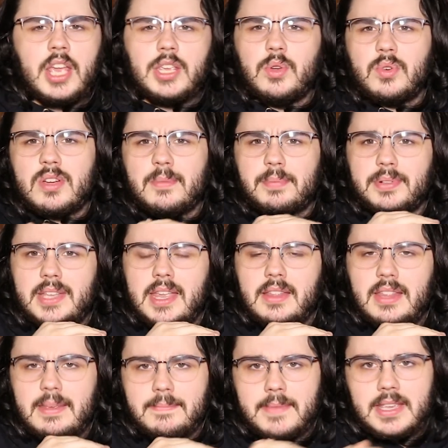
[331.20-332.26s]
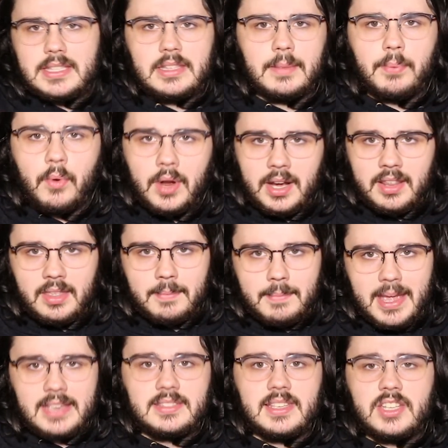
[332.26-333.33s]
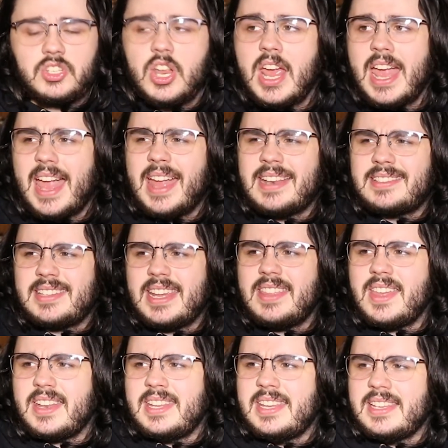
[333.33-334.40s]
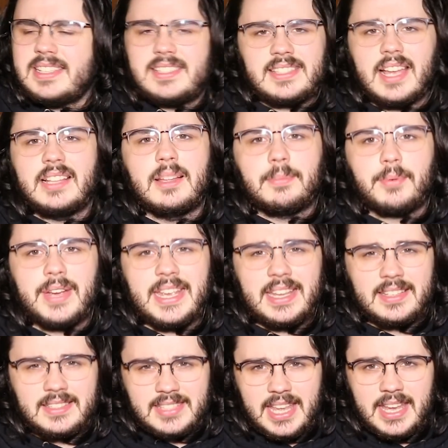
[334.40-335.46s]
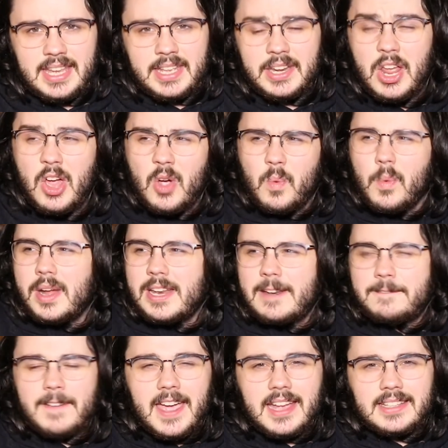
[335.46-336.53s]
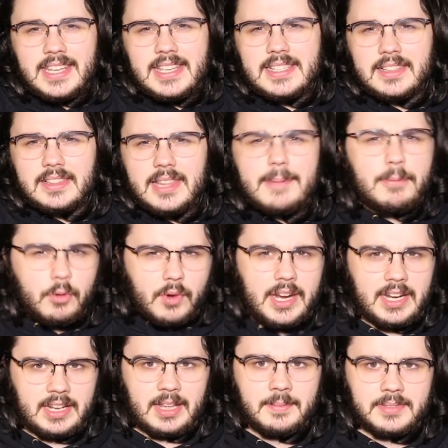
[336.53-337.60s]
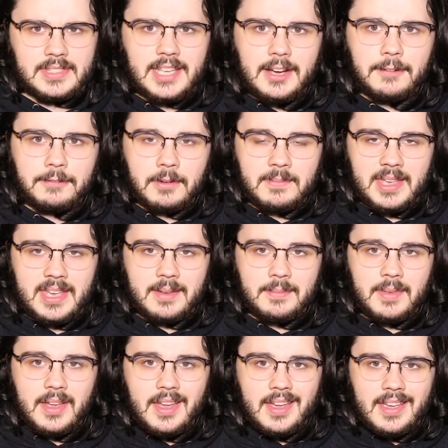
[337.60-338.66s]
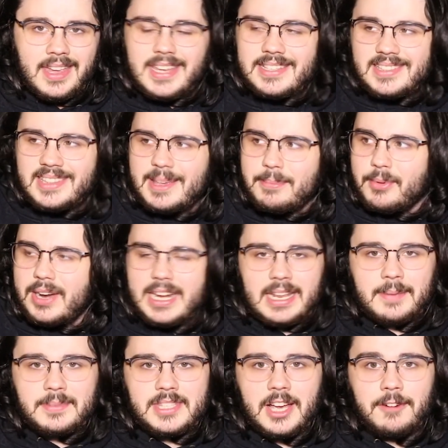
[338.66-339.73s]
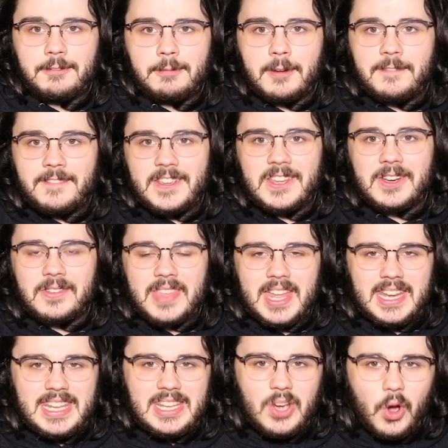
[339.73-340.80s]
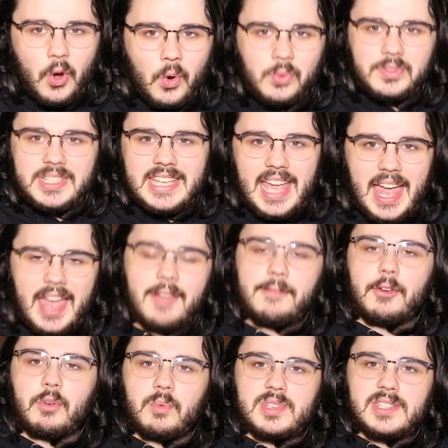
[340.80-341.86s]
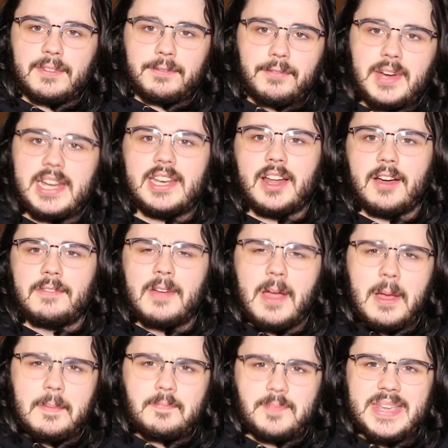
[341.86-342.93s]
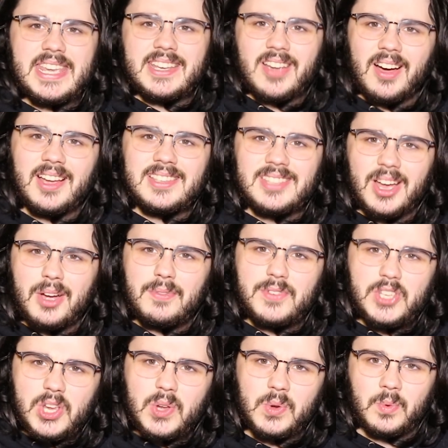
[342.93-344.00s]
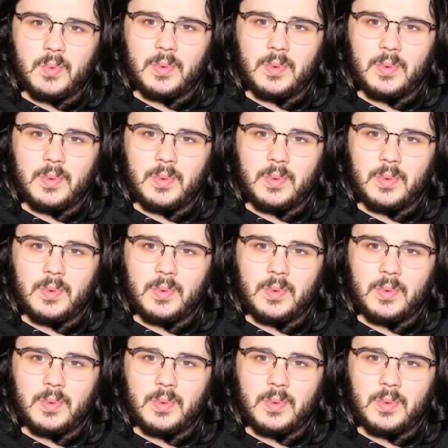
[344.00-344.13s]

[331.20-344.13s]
you completely miss the point of the message and say that he's celebrating Satan when in fact he's liberating himself from him. He's liberating himself from a figure that he only ever was afraid of because of you.